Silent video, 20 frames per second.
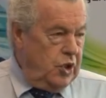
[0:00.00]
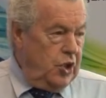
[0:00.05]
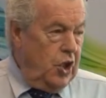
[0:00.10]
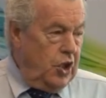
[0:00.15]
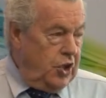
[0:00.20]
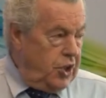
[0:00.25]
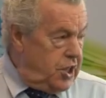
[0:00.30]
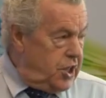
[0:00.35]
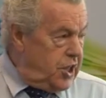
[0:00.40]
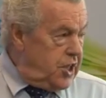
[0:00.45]

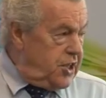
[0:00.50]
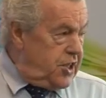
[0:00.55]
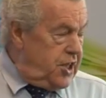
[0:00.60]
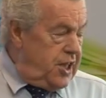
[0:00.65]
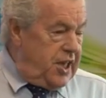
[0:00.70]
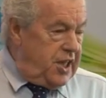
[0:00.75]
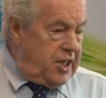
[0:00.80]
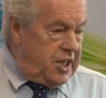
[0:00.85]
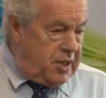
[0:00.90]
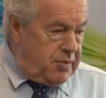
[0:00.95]
Not that it's the
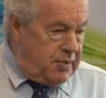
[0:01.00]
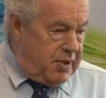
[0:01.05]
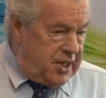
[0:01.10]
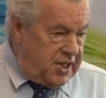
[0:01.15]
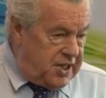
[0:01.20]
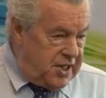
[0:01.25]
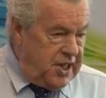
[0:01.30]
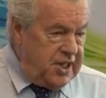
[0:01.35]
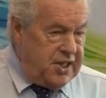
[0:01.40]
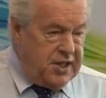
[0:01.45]
histamine
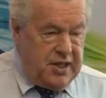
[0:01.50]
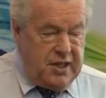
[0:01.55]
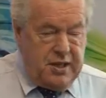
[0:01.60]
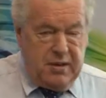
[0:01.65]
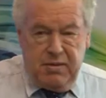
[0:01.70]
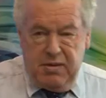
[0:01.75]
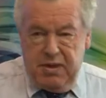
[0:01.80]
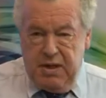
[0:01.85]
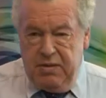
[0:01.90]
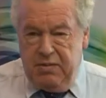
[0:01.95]
season at
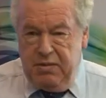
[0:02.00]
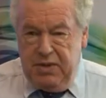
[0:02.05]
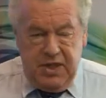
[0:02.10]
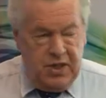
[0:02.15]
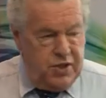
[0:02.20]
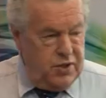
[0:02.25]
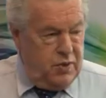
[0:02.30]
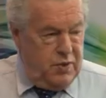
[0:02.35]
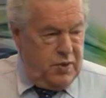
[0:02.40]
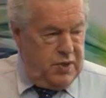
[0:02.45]
the moment, but
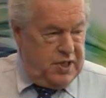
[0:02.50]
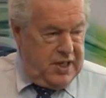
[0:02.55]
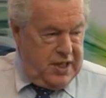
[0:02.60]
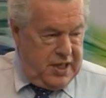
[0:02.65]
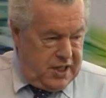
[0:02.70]
it's always the